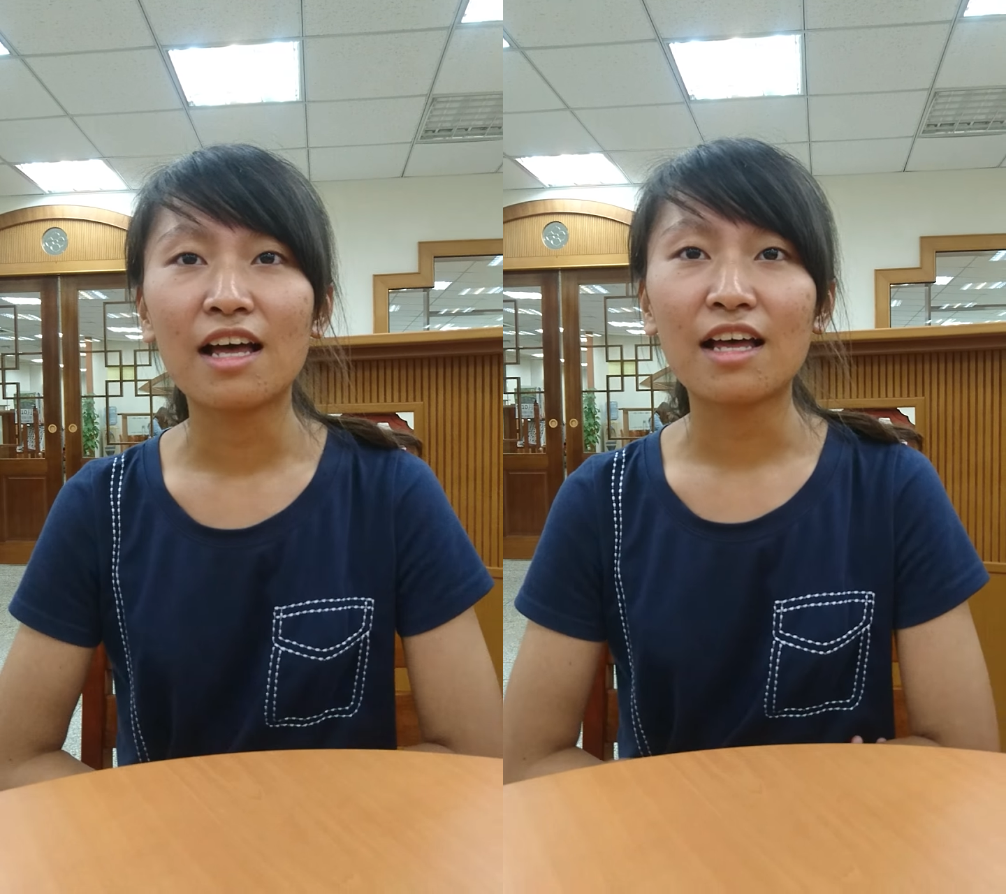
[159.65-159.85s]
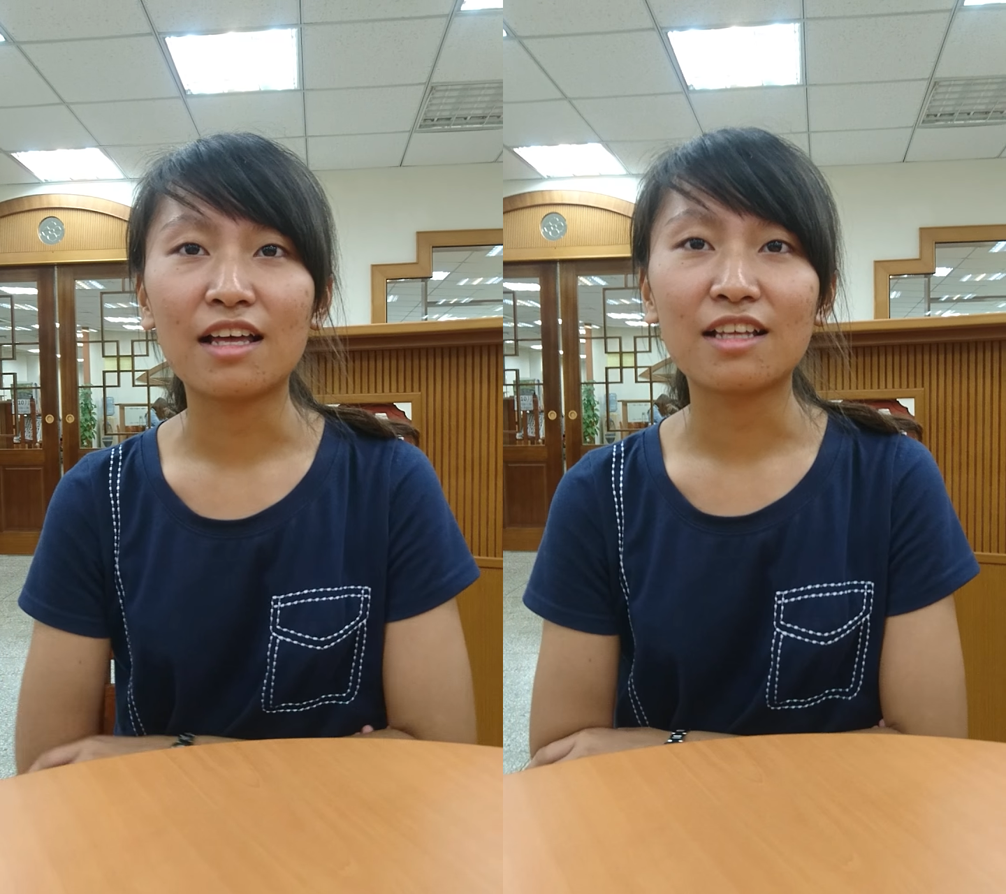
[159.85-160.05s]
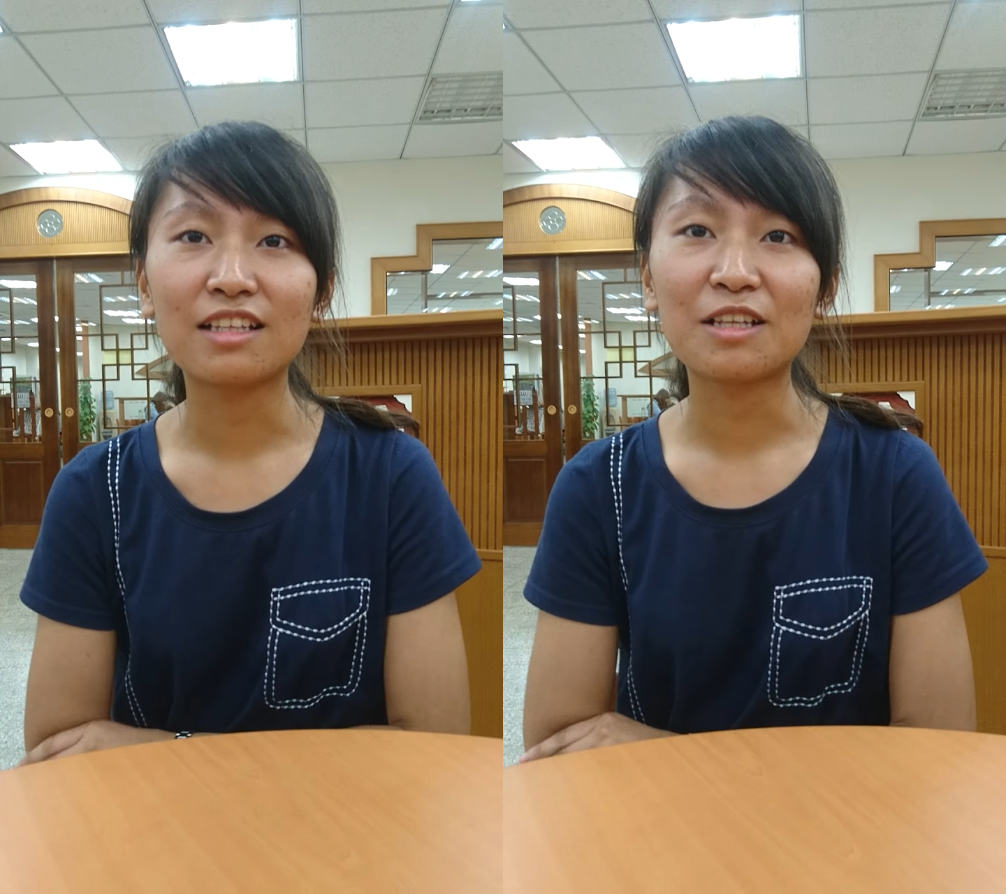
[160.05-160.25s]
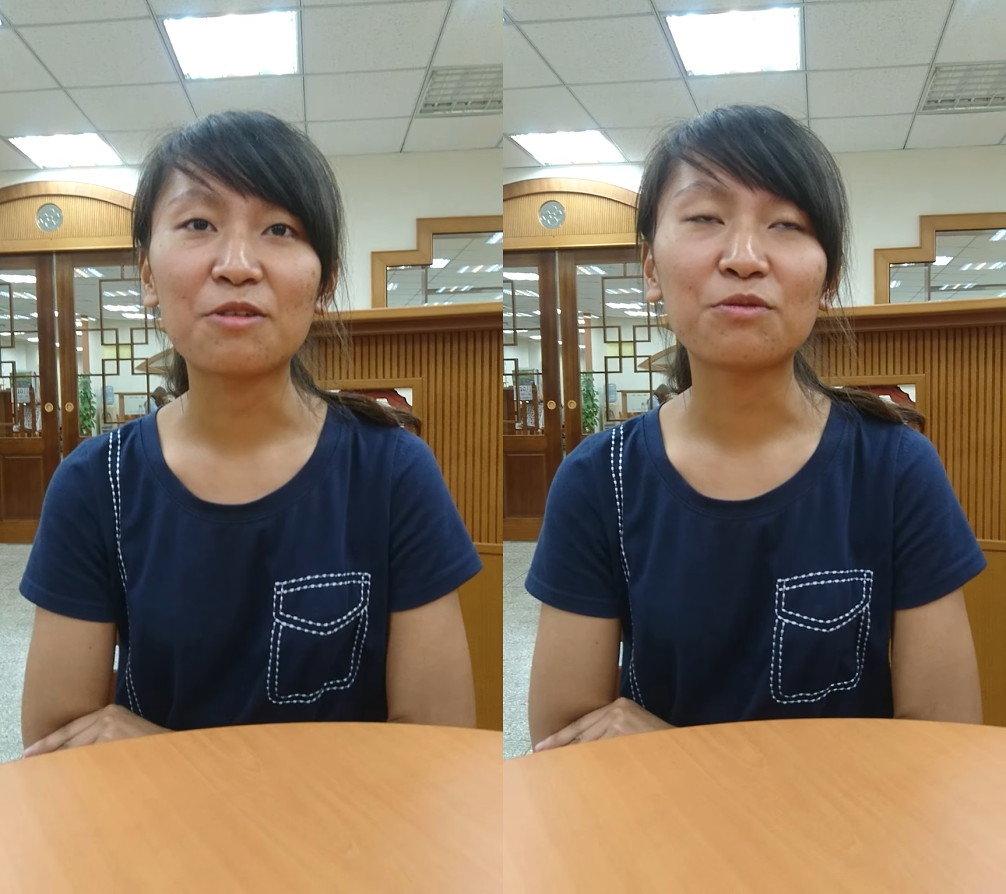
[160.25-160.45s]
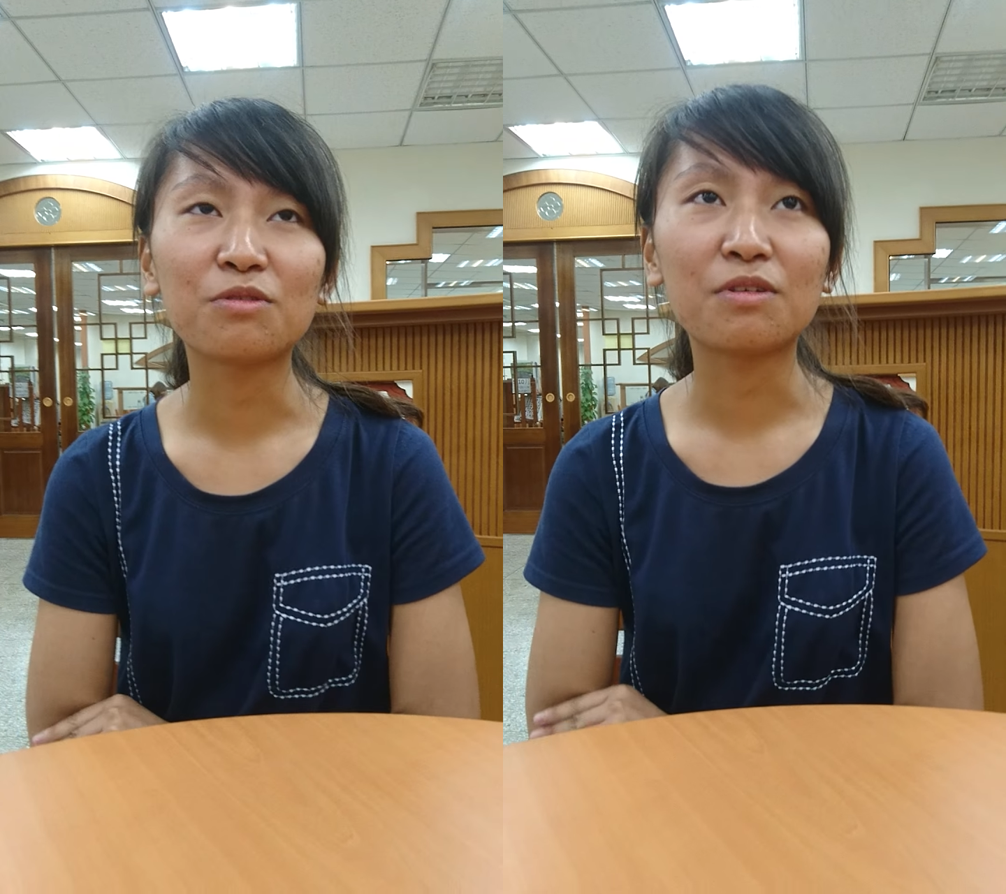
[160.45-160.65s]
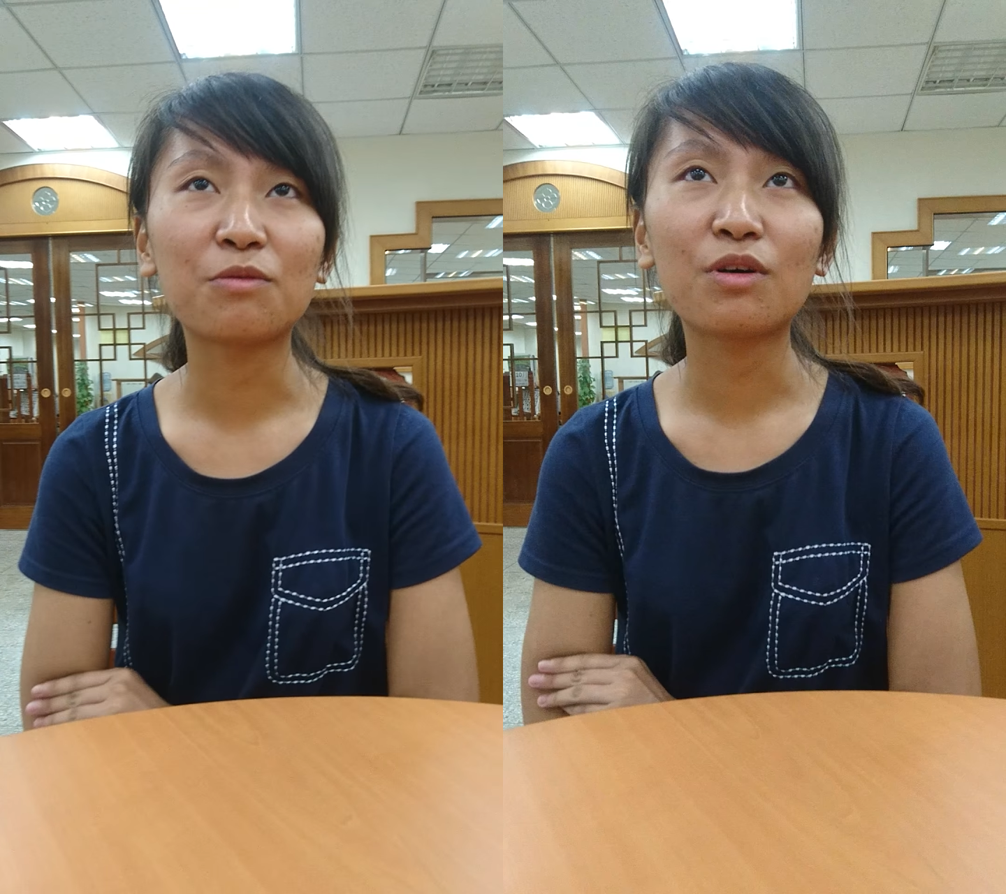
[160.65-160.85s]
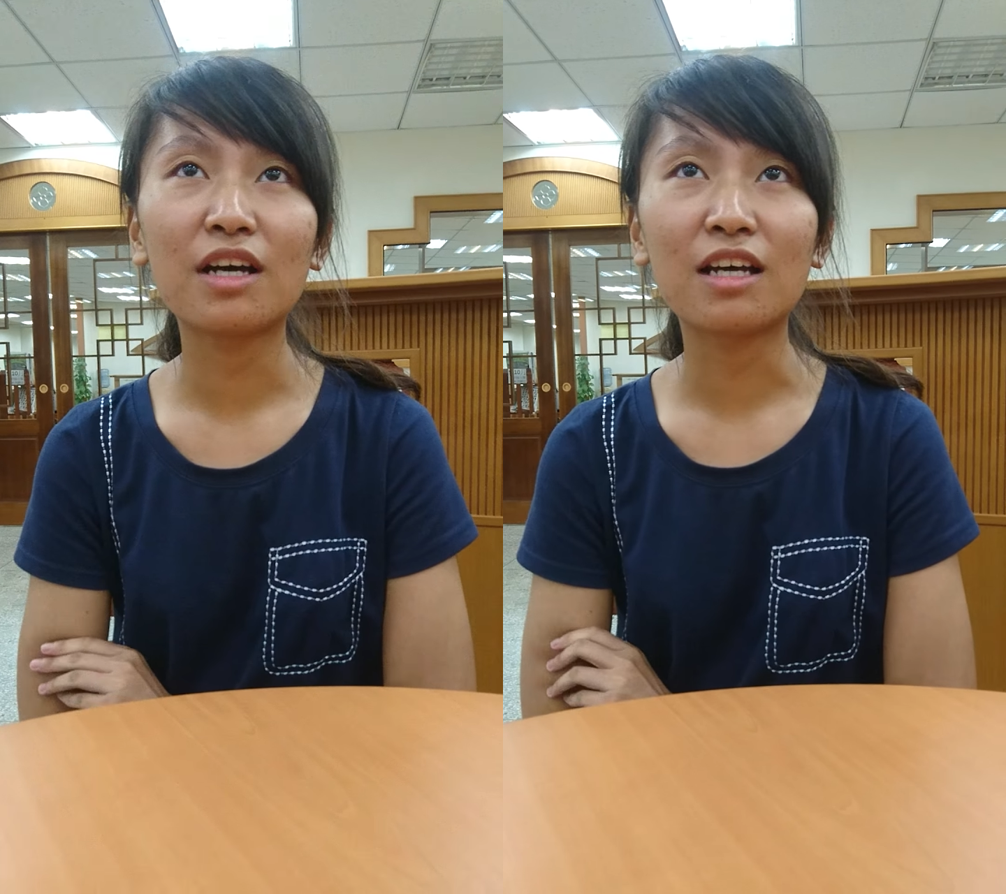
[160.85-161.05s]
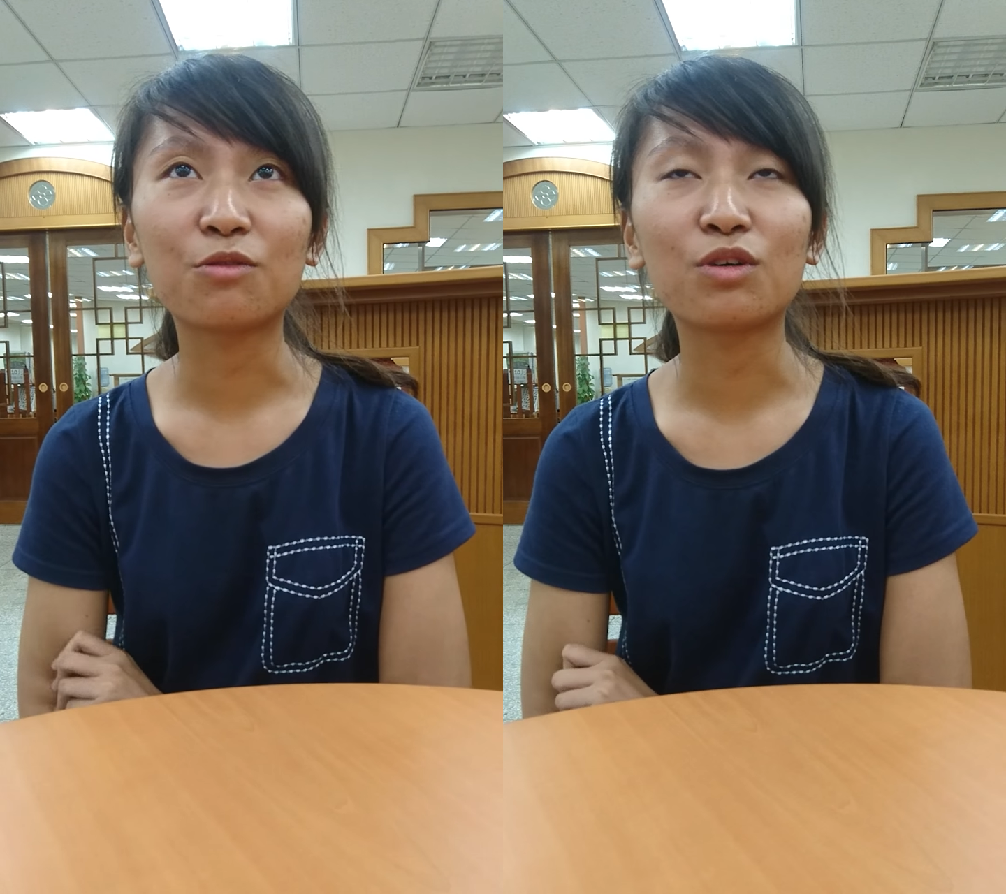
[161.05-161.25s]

And why I